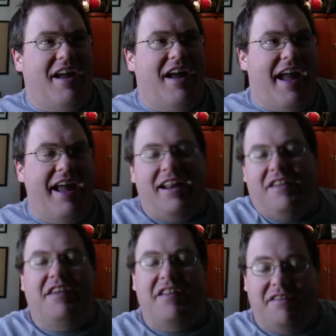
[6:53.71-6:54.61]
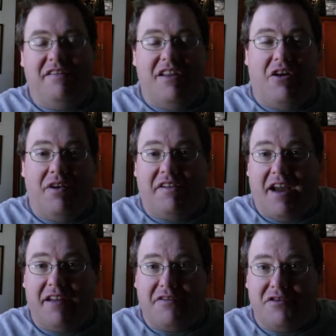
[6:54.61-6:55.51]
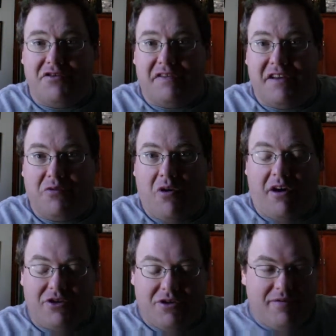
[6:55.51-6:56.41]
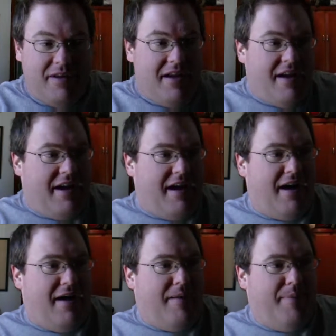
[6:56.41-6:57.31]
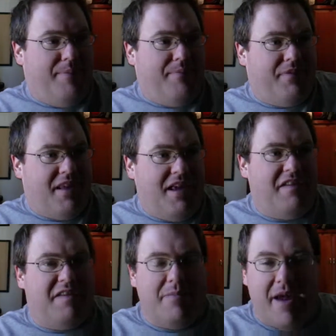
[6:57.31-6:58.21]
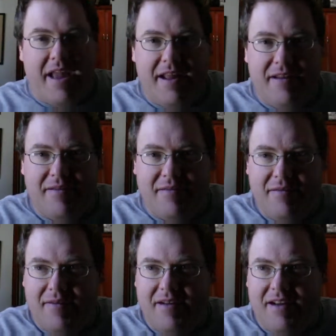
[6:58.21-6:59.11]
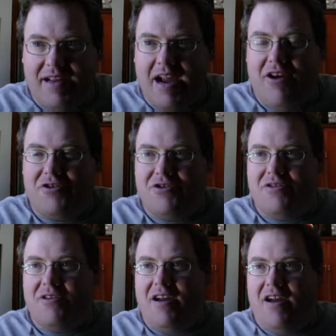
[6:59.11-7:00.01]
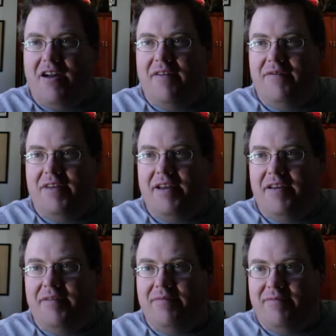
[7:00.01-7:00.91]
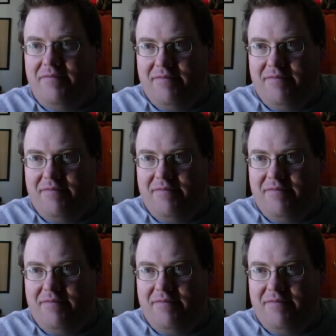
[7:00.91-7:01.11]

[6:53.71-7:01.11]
it is, you know, his eyes are interesting to watch. He's the main character of the